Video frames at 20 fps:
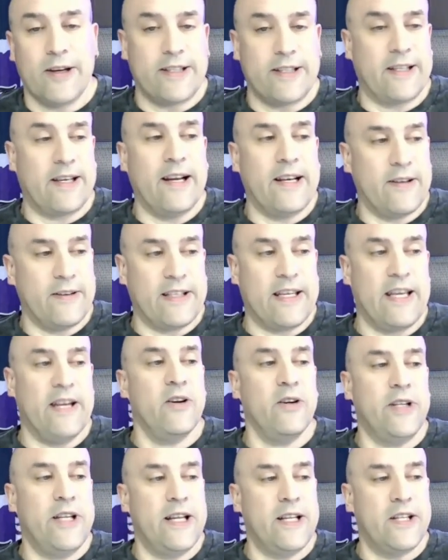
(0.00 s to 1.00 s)
kind of
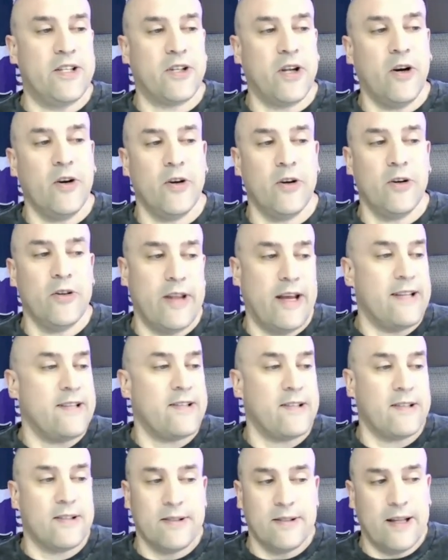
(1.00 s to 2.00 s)
guaranteed starter,
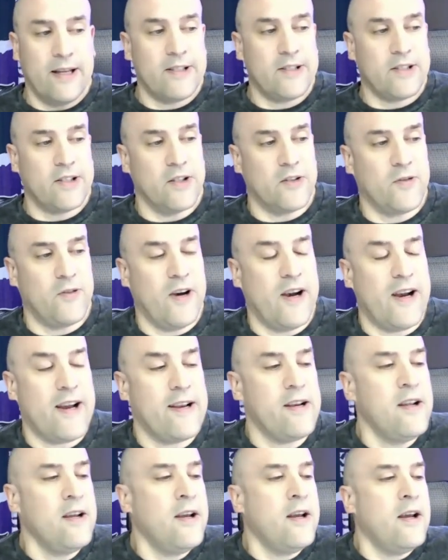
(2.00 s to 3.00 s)
that's just
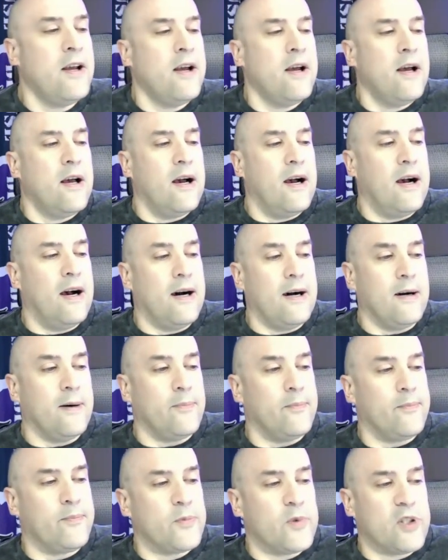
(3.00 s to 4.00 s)
fine.
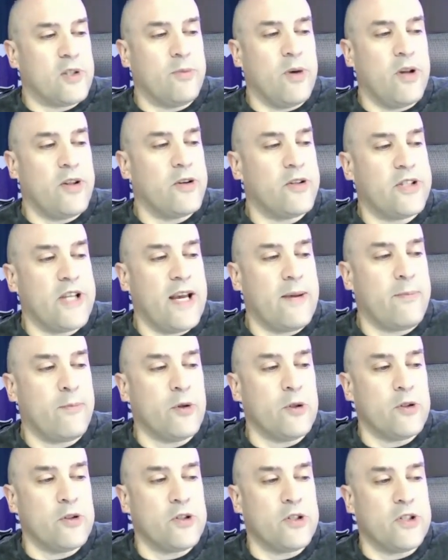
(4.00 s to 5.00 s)
Some other
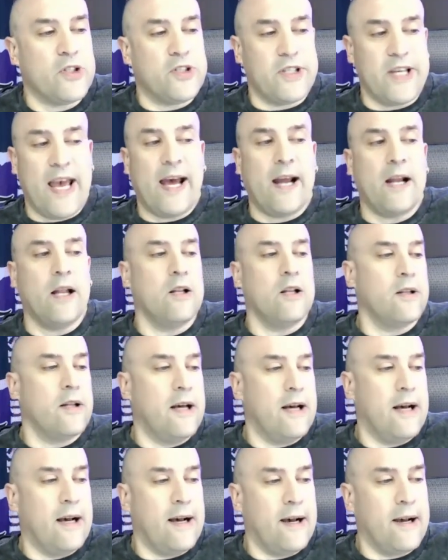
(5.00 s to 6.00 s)
examples:
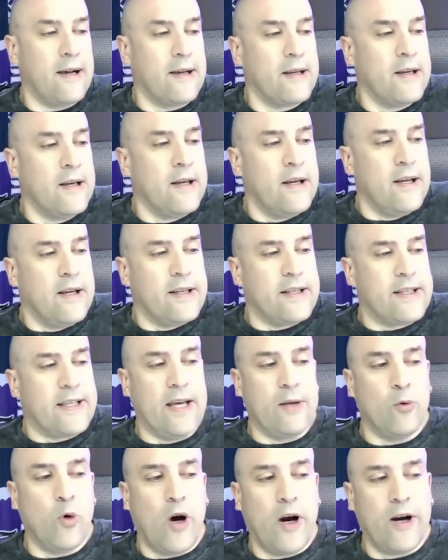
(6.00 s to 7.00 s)
Seattle,
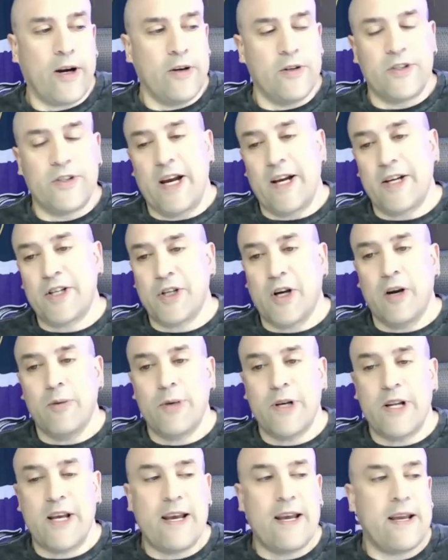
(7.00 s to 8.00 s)
Ken Walker and Zach
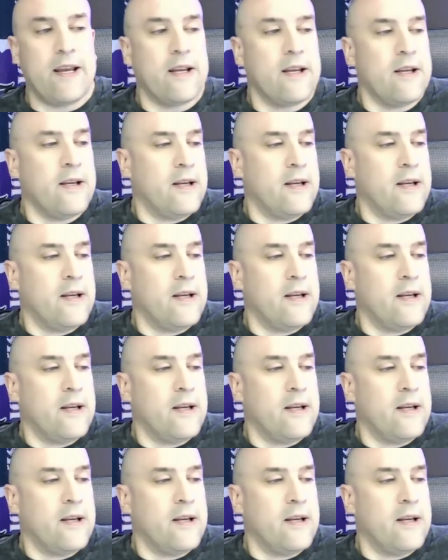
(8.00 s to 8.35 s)
Charbonnet,